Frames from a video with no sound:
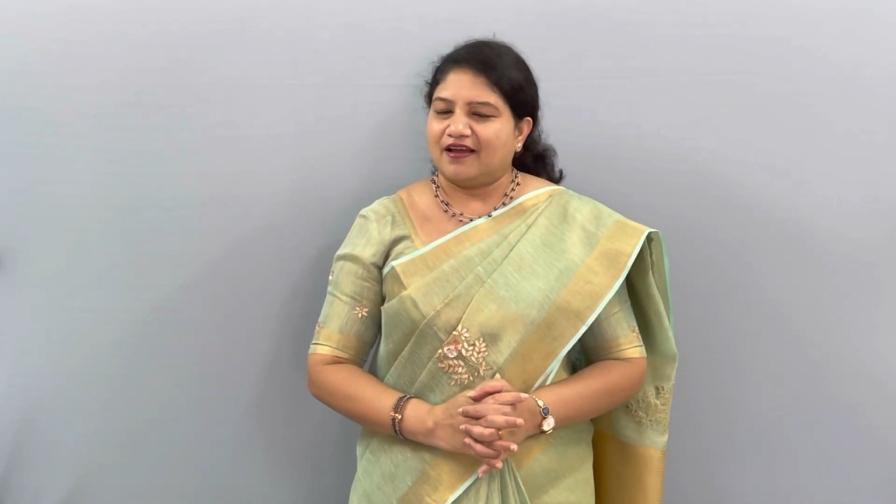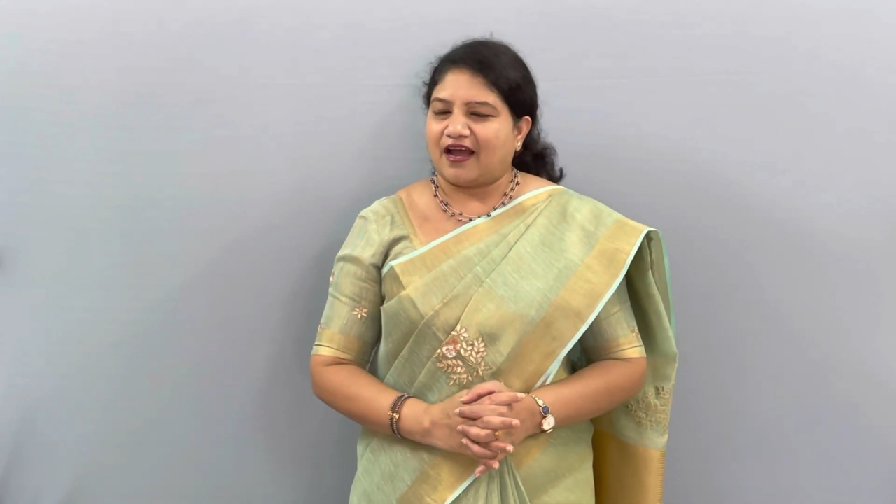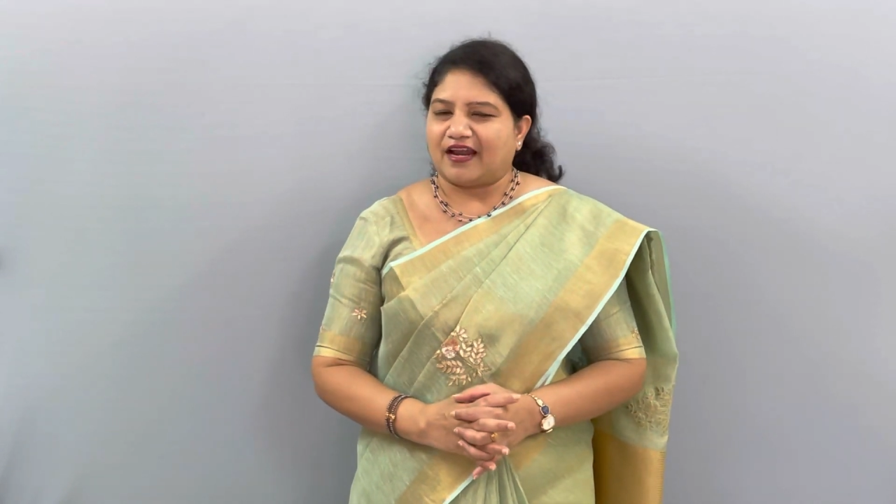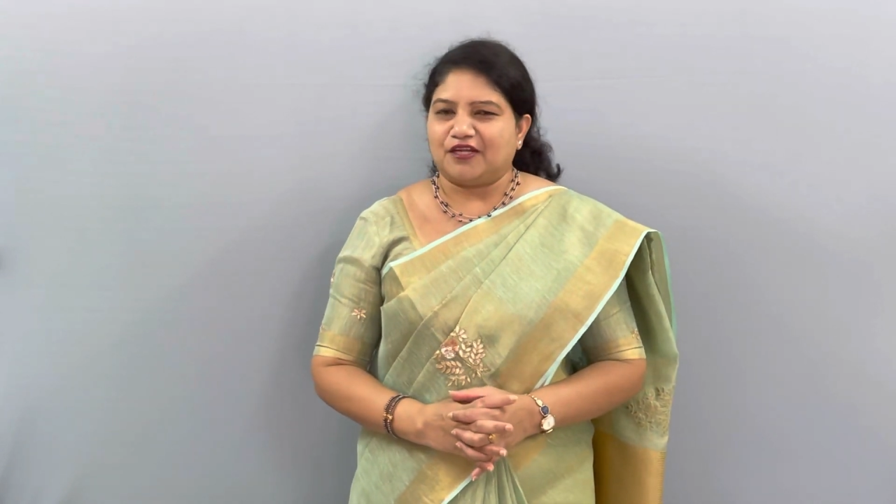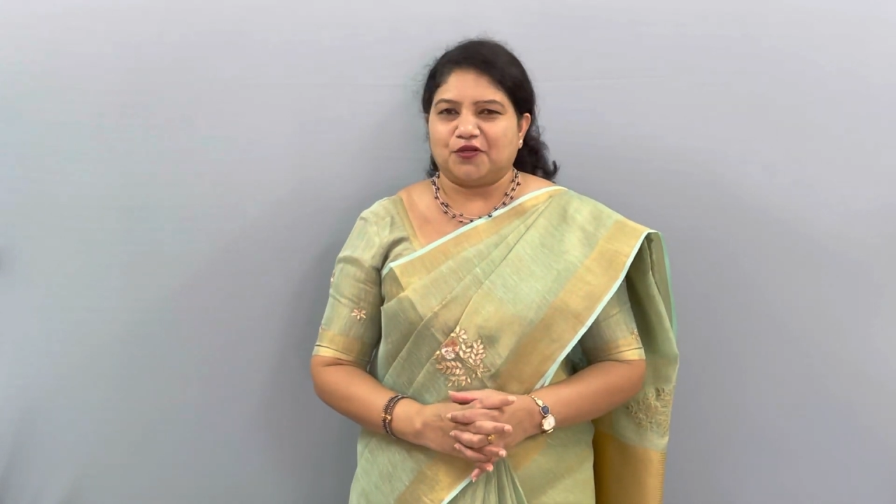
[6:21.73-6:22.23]

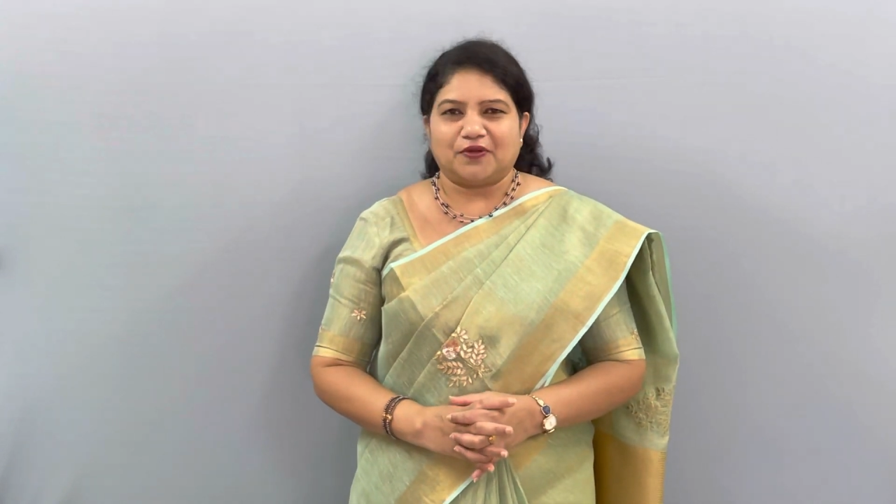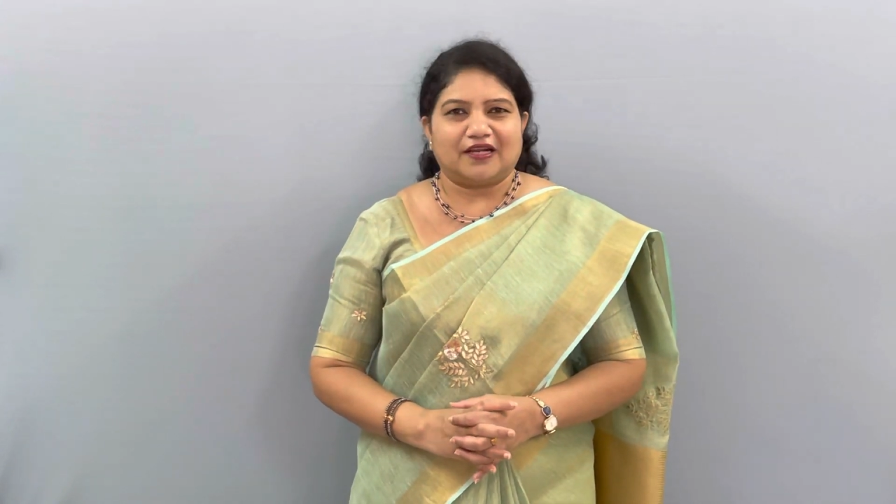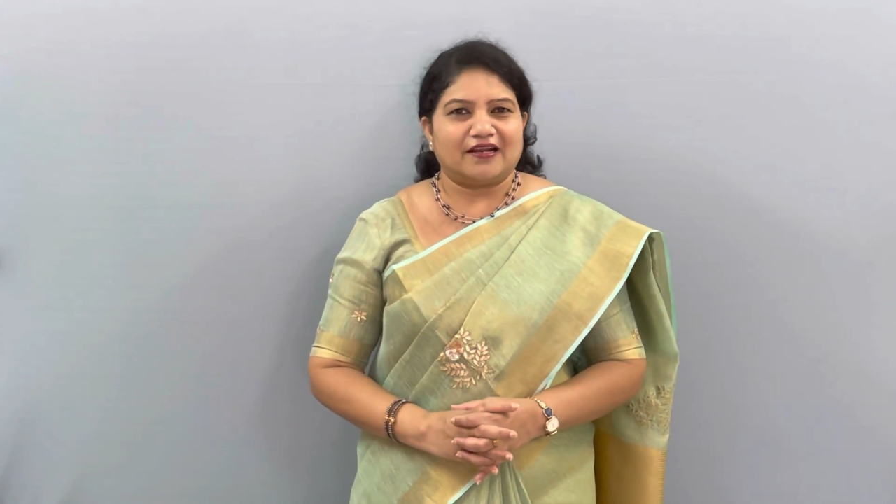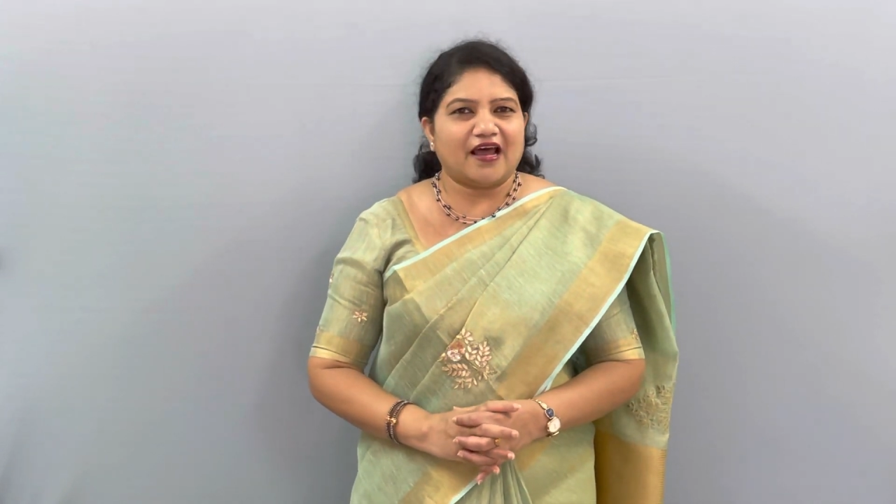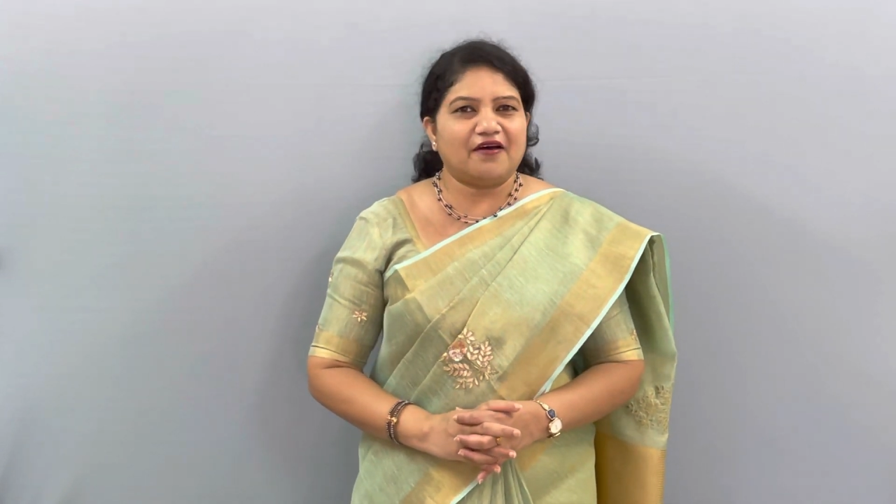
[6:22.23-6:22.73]
and you will
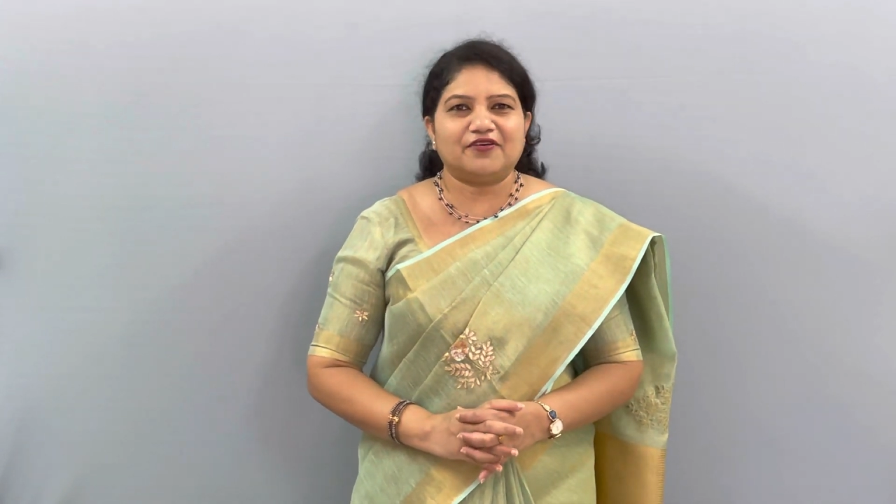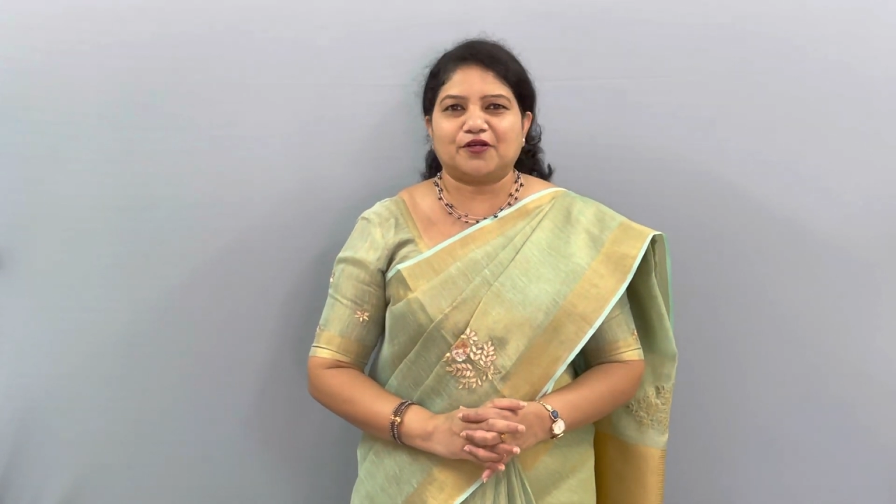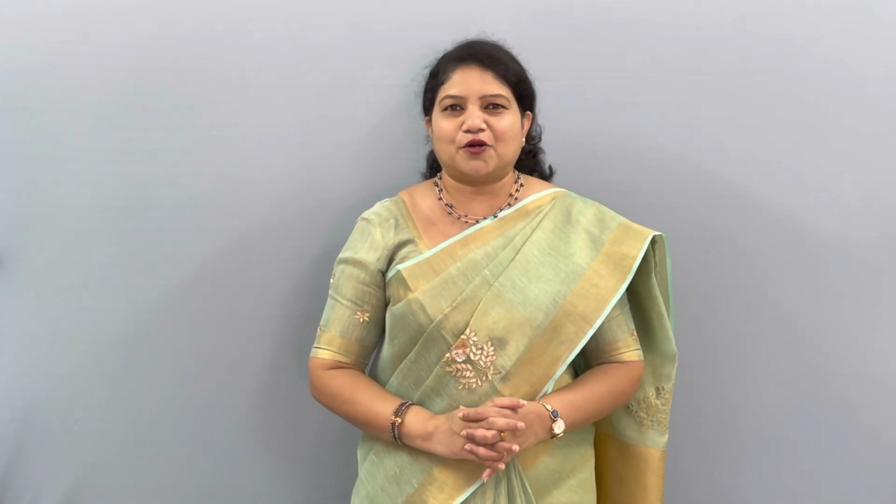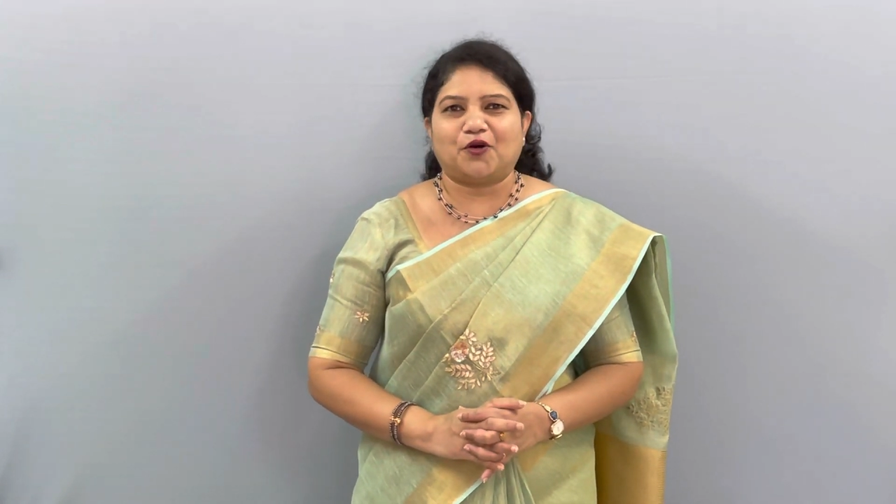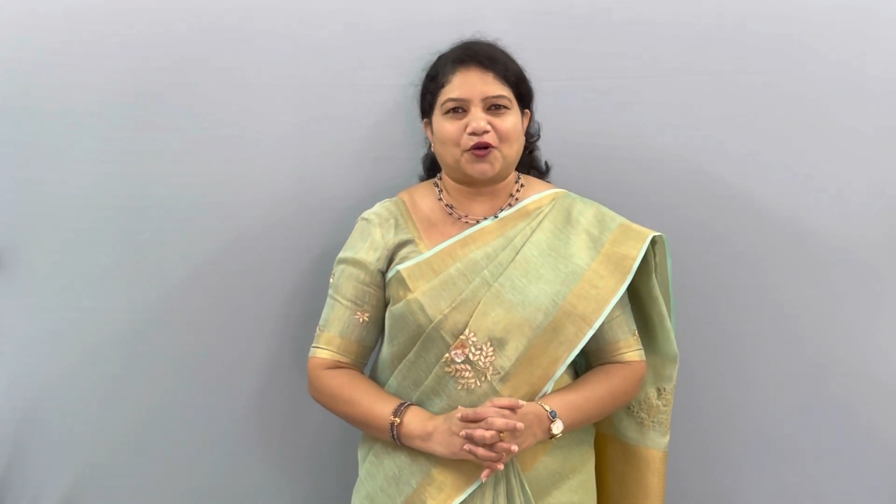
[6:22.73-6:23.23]
never go